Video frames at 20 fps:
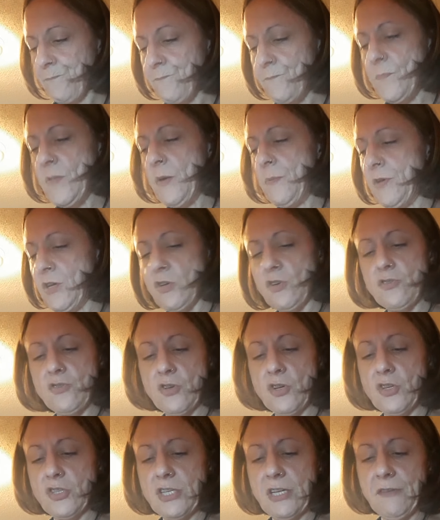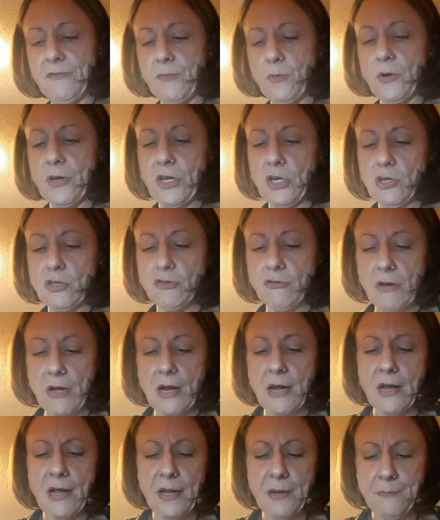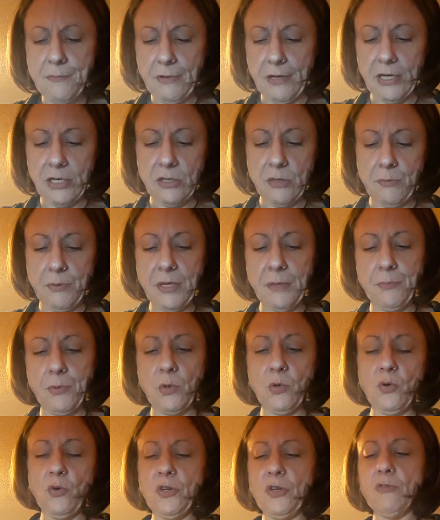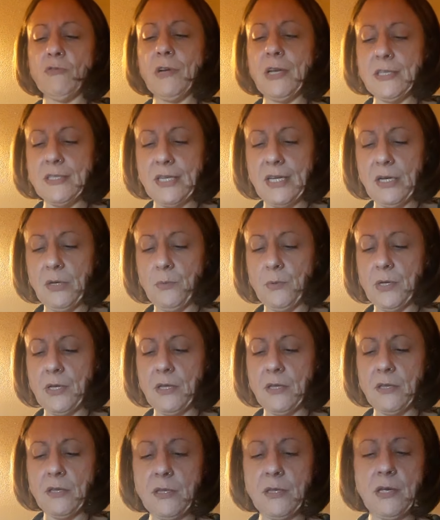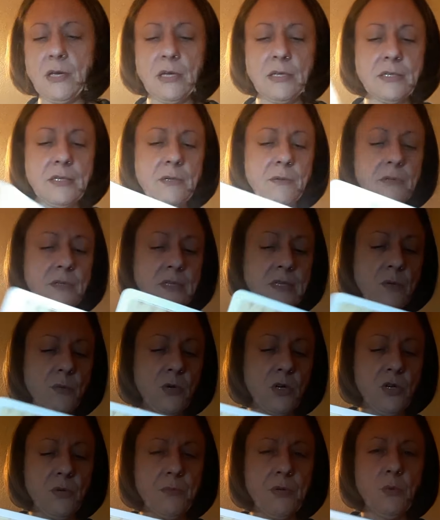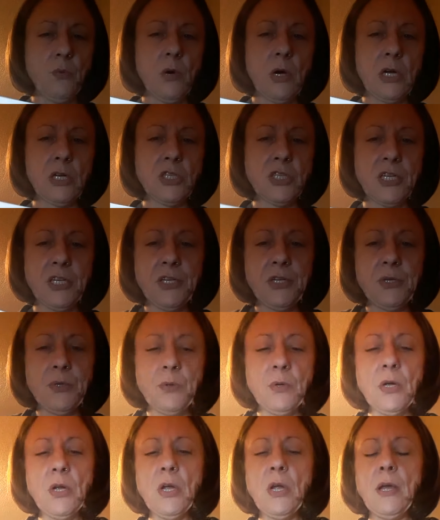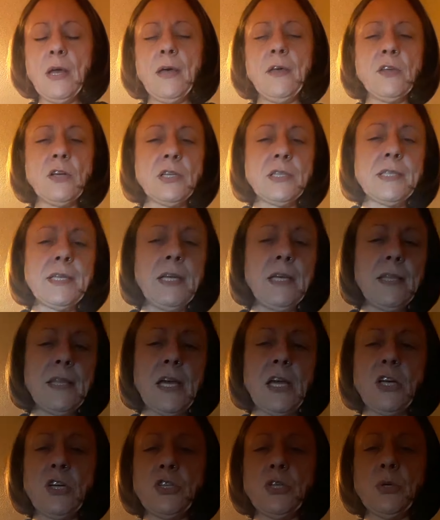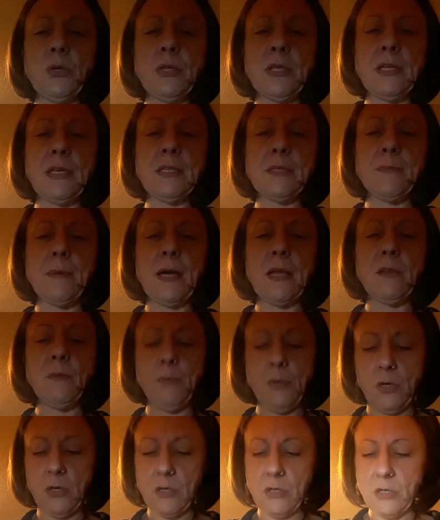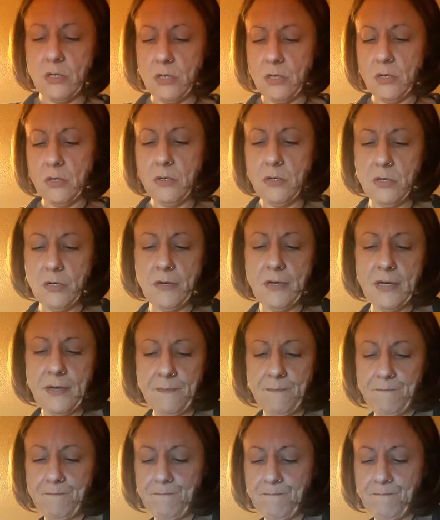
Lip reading: Maybe you're searching for your tribe, like the people who you resonate with. Yes, someone could be watching you, and they're seeing that you're doing things by the book. All right.